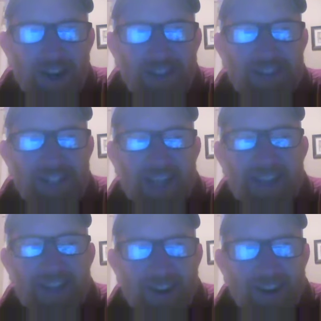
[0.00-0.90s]
aren't
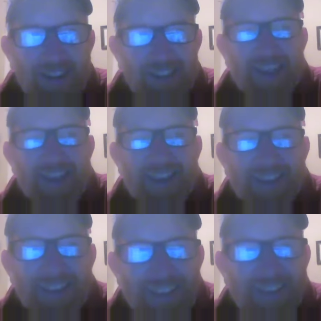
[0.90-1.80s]
standing there.
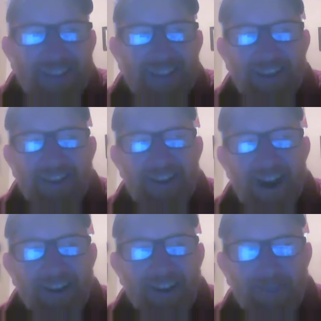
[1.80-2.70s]
They had
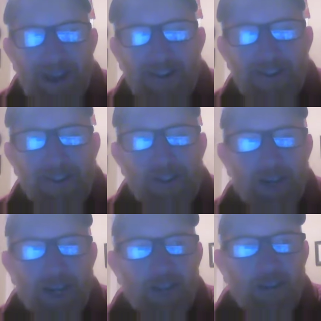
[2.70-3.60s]
gone around the
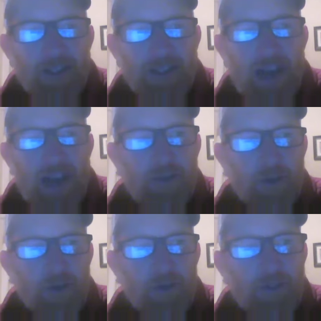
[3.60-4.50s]
trailer and down the
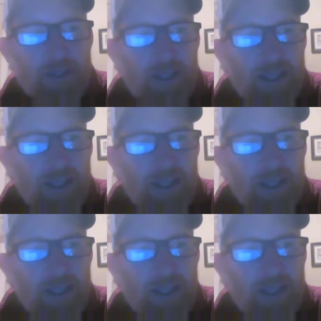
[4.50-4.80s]
road.